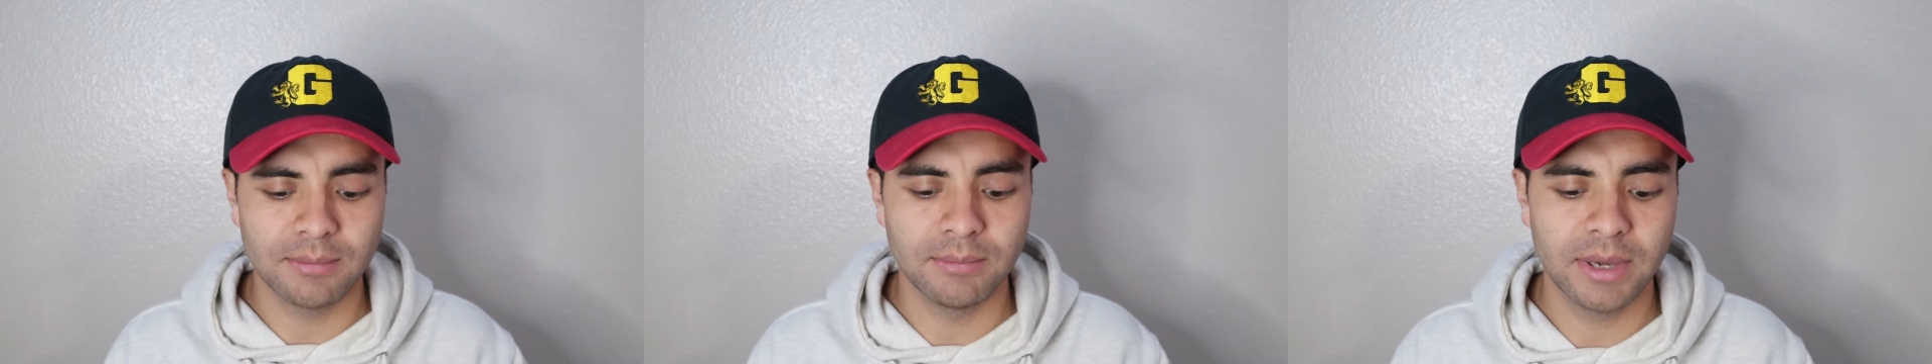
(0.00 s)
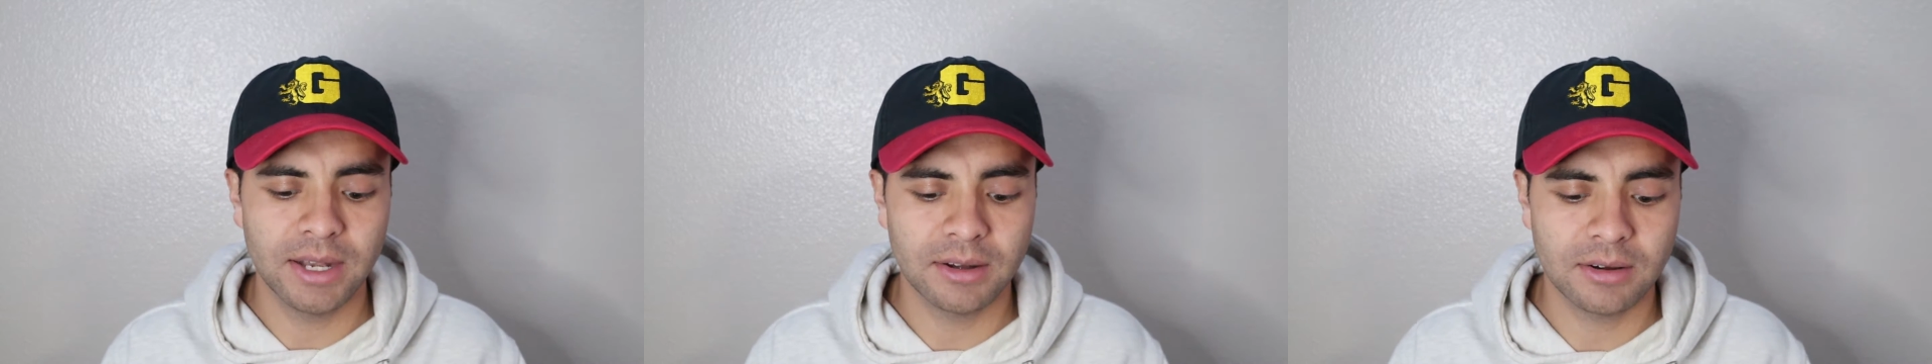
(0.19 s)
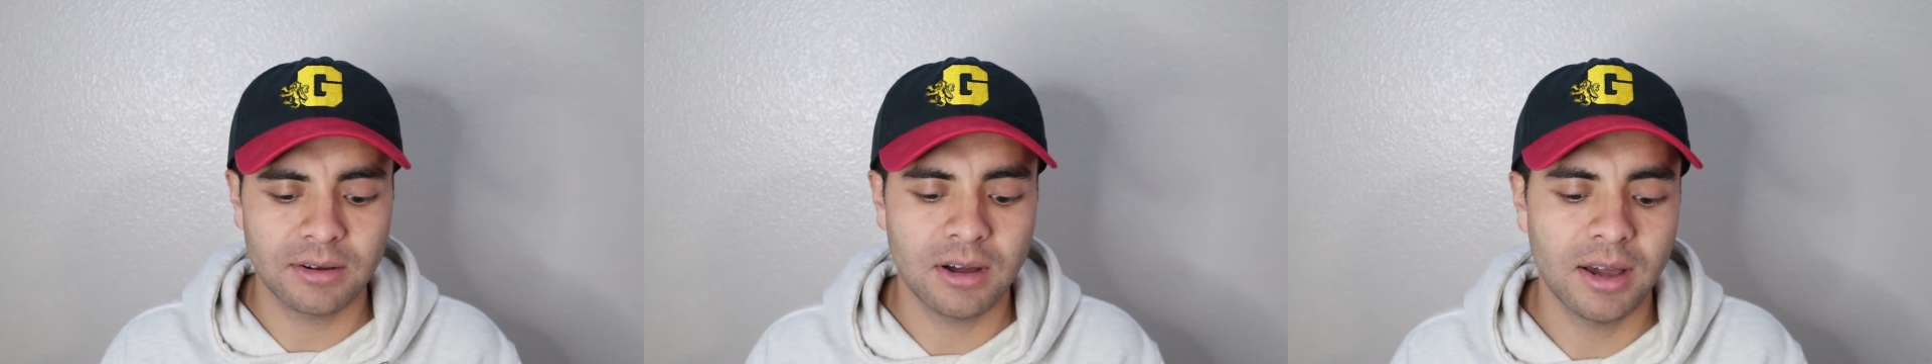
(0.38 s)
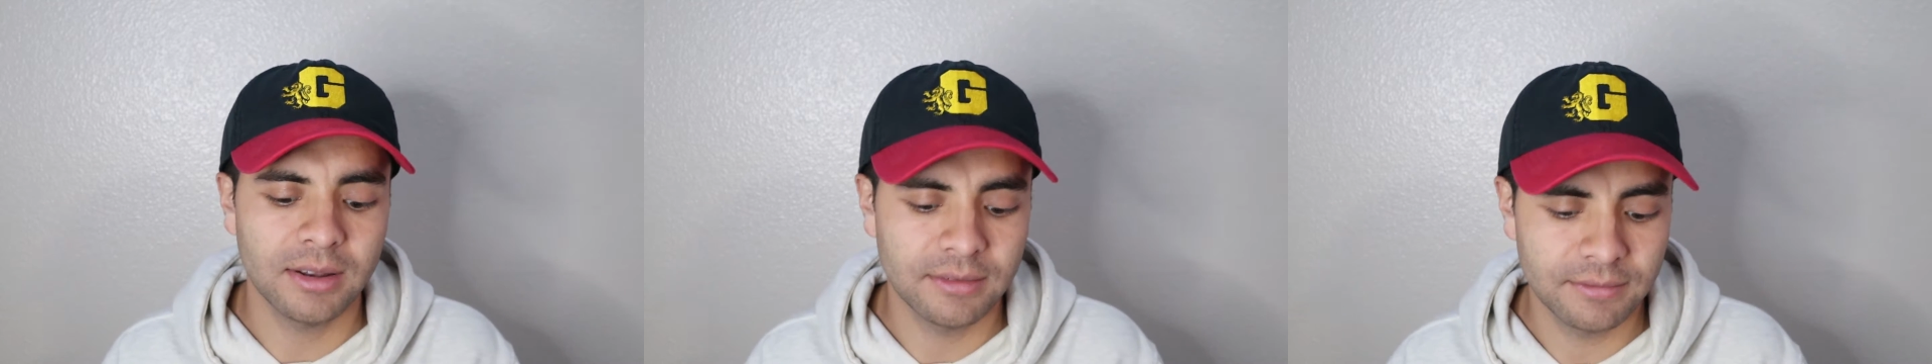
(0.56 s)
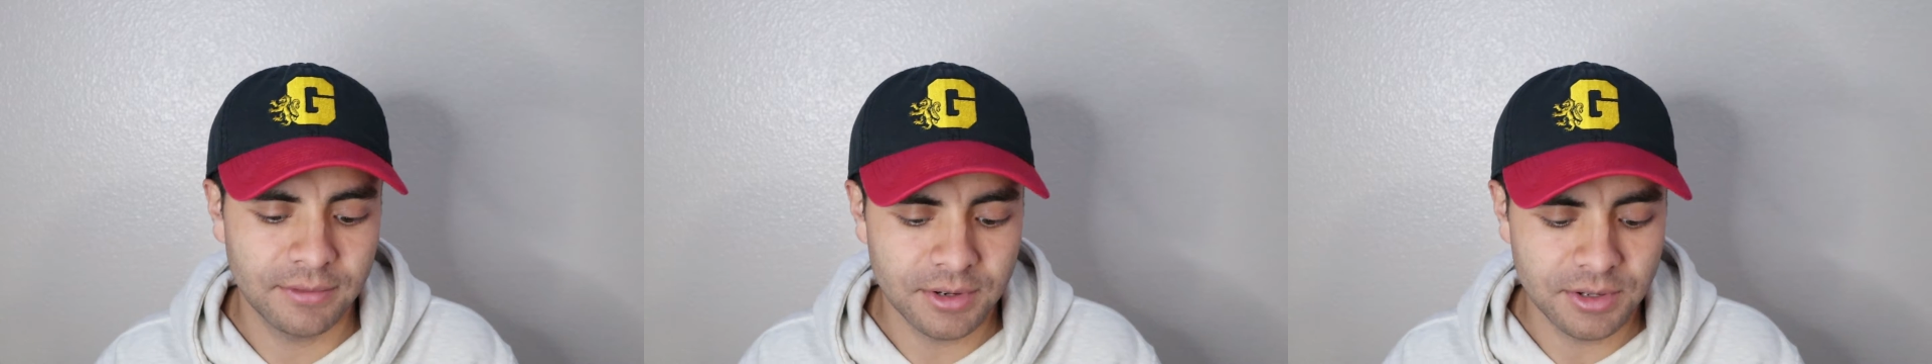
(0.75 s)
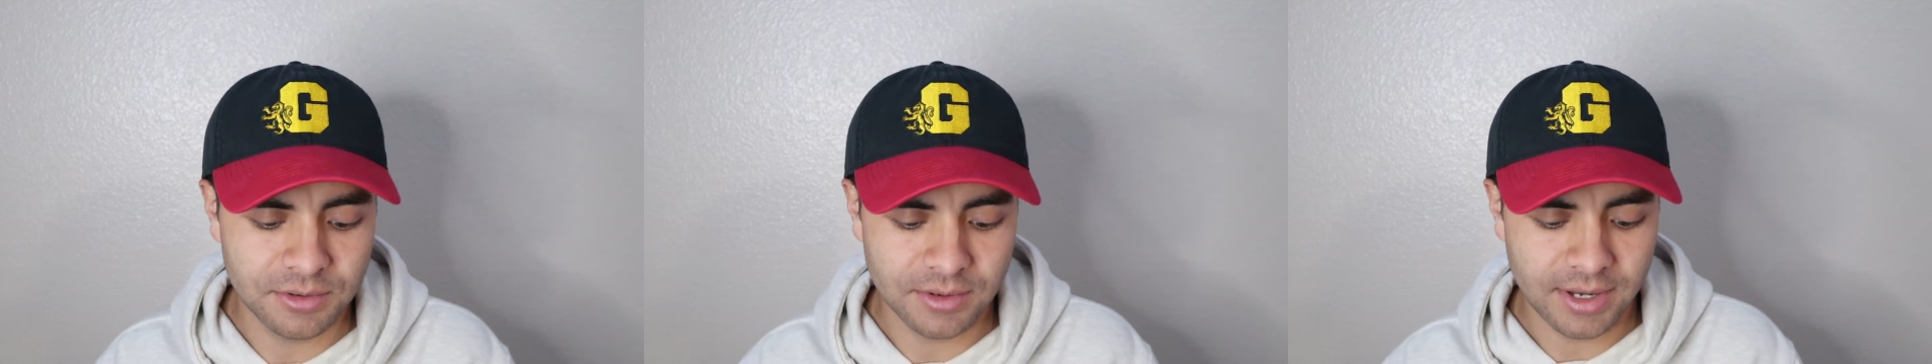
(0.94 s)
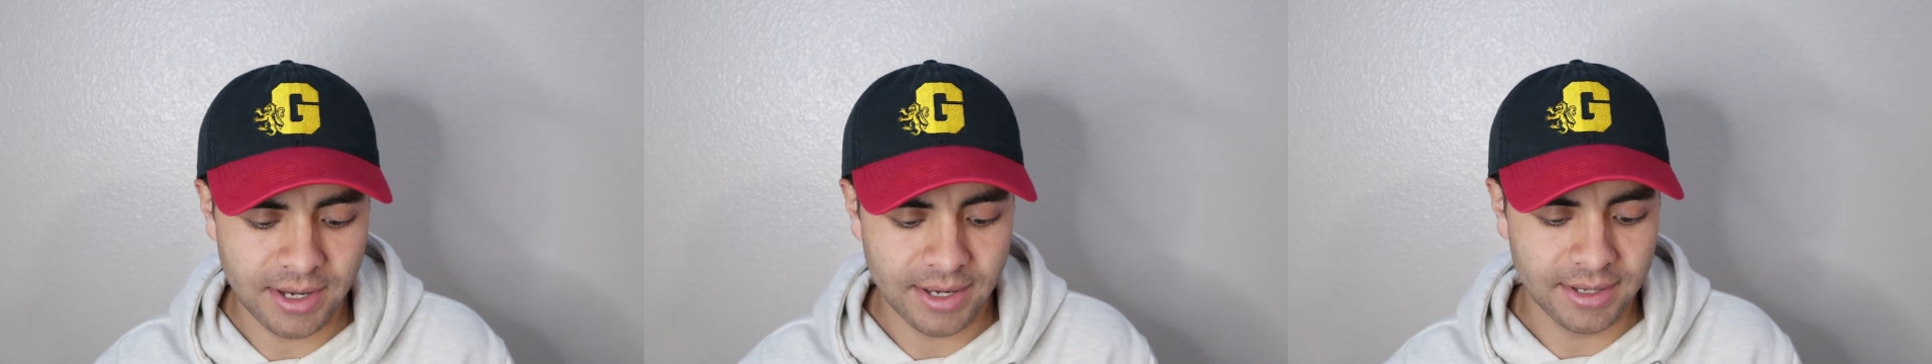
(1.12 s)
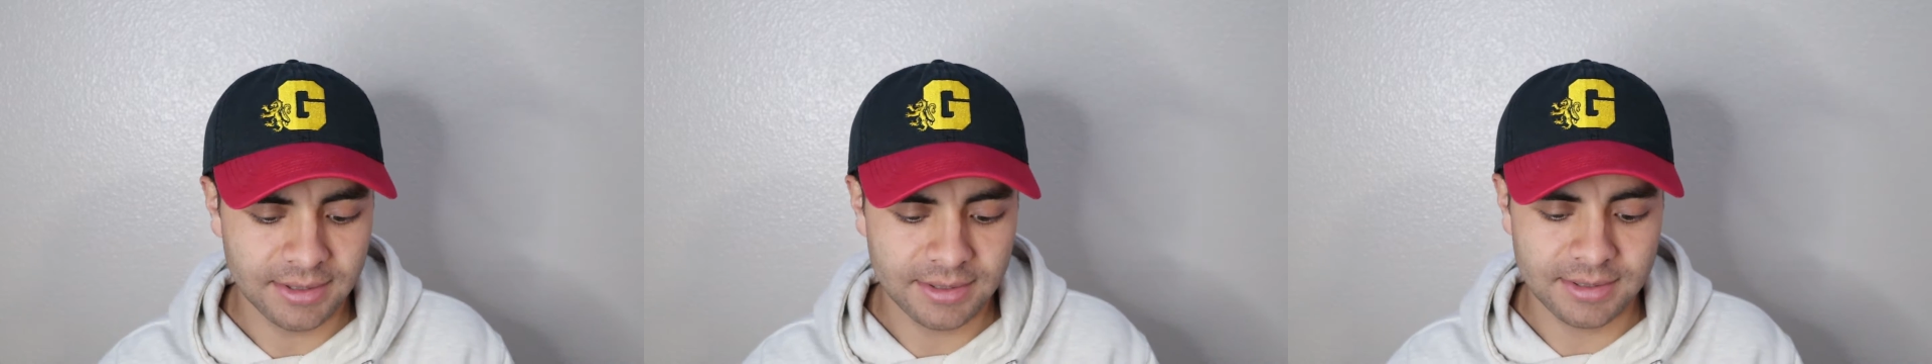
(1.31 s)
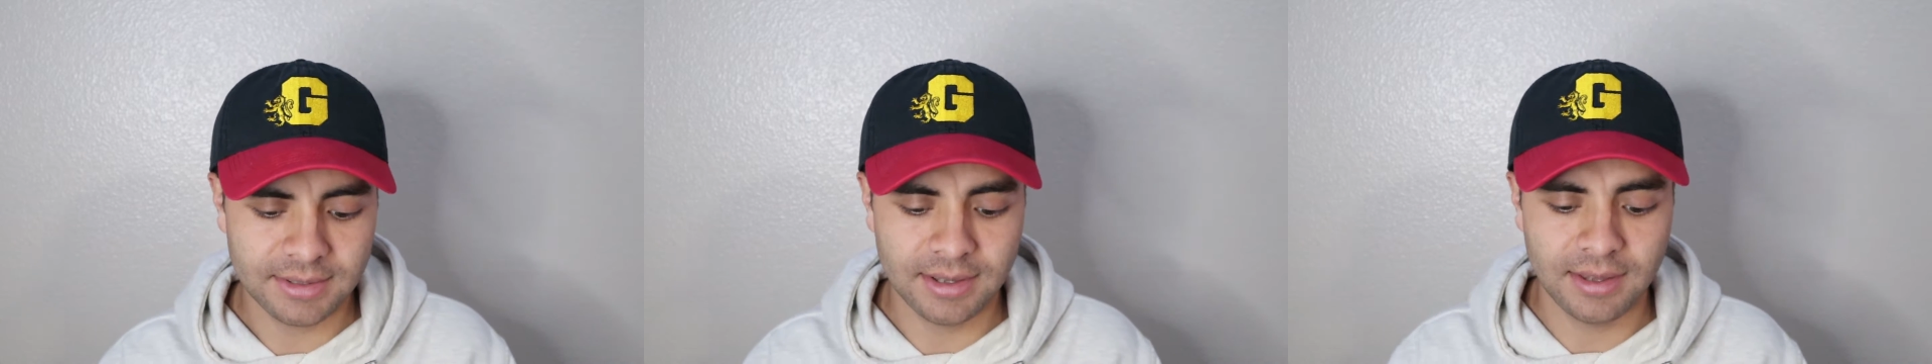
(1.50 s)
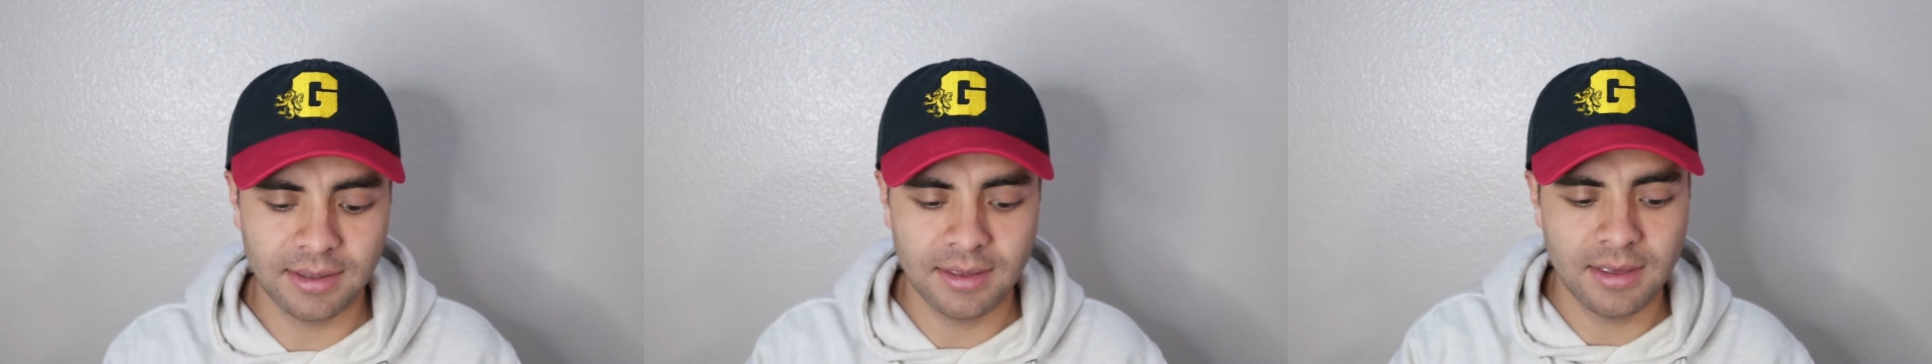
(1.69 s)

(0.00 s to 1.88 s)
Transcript: better content for you guys.